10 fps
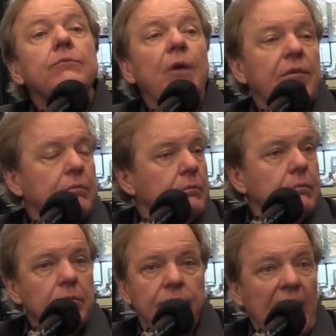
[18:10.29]
ran
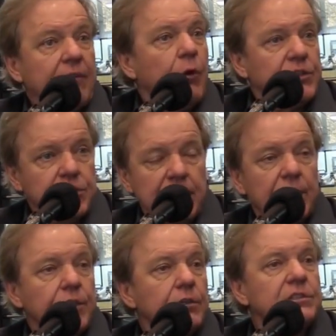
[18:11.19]
five races
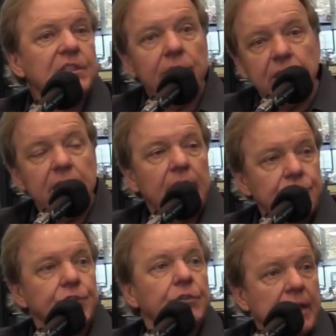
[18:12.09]
that year, seven the
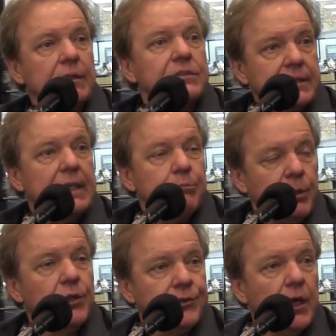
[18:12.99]
next year, and that team
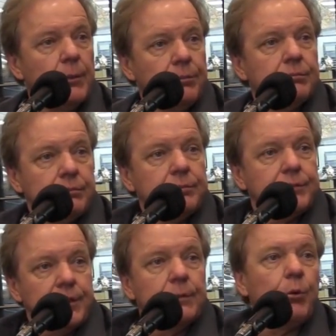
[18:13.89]
built up
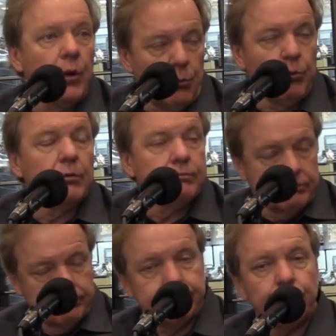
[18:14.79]
to the point where
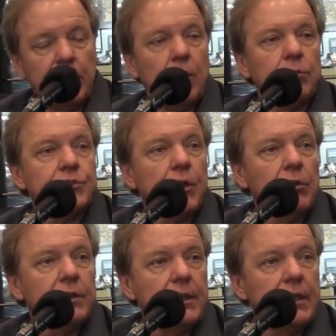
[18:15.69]
we go to
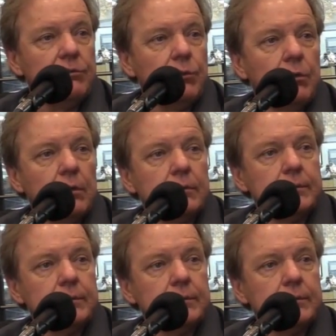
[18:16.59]
Charlotte in 94.